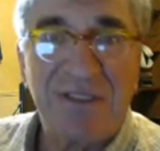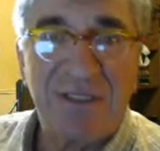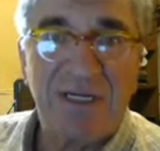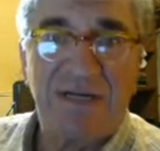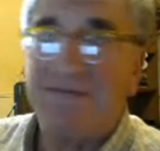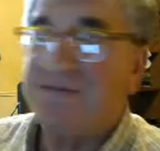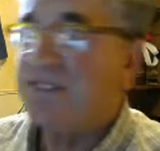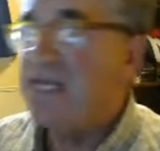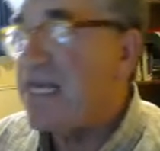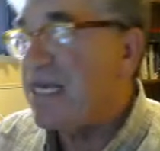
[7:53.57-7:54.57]
of
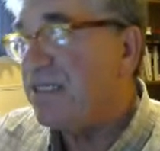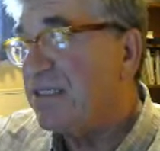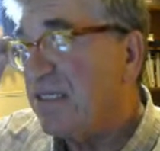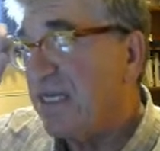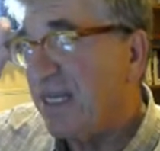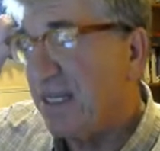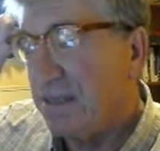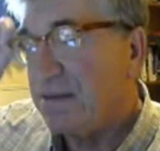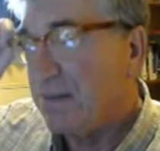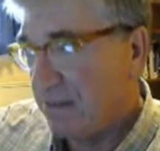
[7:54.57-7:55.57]
cities
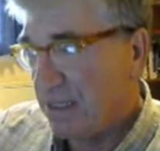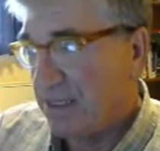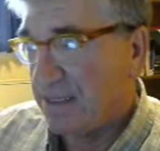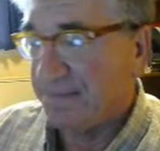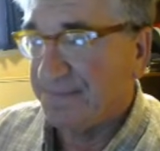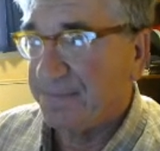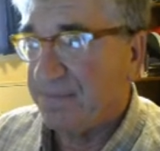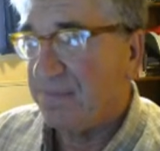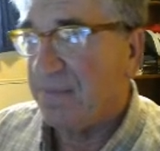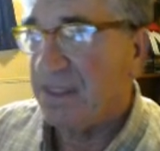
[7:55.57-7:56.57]
in
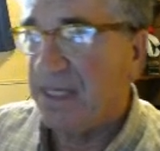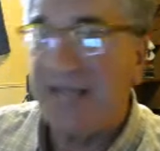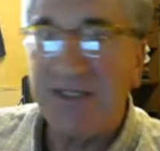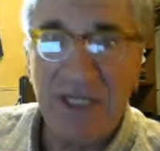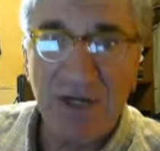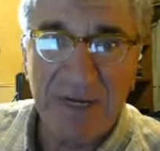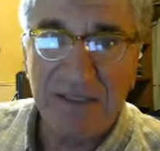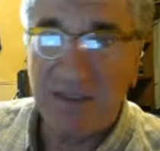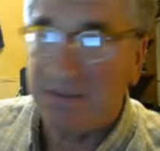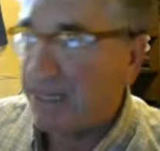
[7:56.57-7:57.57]
the ancient Near
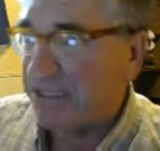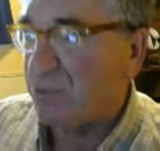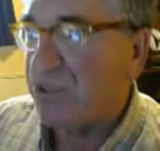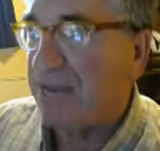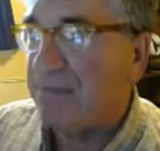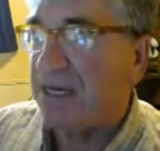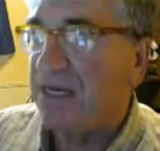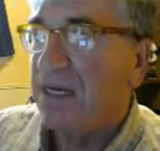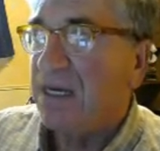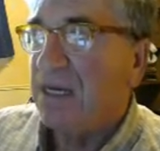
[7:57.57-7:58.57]
East, Mesopotamia,
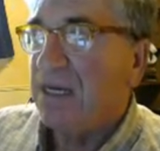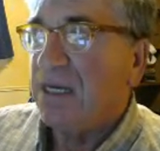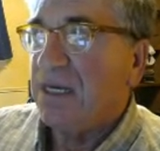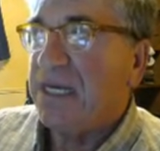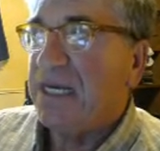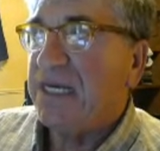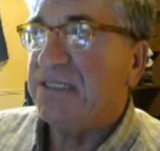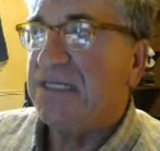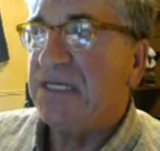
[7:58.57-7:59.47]
is this